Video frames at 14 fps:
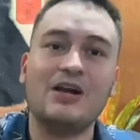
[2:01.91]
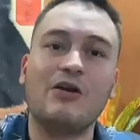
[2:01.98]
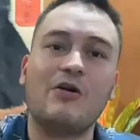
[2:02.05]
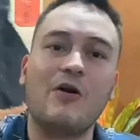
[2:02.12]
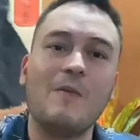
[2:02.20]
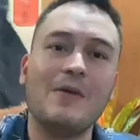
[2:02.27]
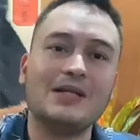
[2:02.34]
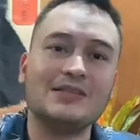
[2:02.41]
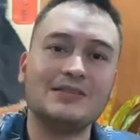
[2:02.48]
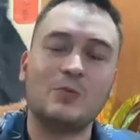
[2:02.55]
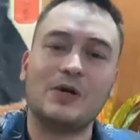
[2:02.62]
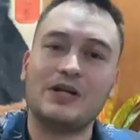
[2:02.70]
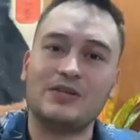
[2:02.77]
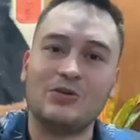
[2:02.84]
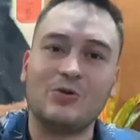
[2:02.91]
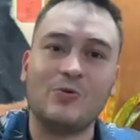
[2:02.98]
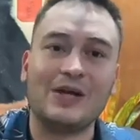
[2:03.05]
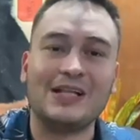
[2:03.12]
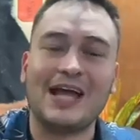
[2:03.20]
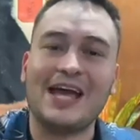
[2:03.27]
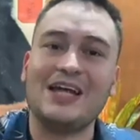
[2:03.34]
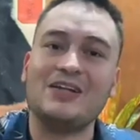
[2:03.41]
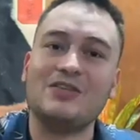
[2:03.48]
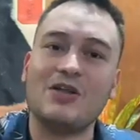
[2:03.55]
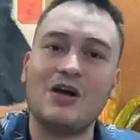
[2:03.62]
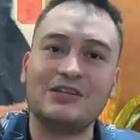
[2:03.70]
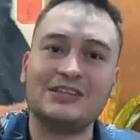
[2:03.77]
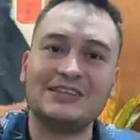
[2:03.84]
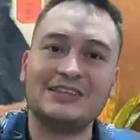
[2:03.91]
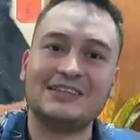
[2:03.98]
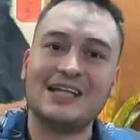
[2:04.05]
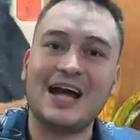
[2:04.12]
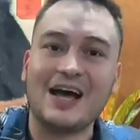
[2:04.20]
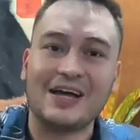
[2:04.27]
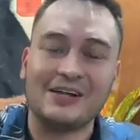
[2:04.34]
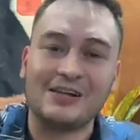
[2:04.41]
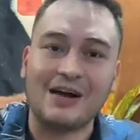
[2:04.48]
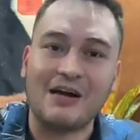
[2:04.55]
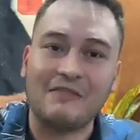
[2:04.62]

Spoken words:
Romans were doing another style of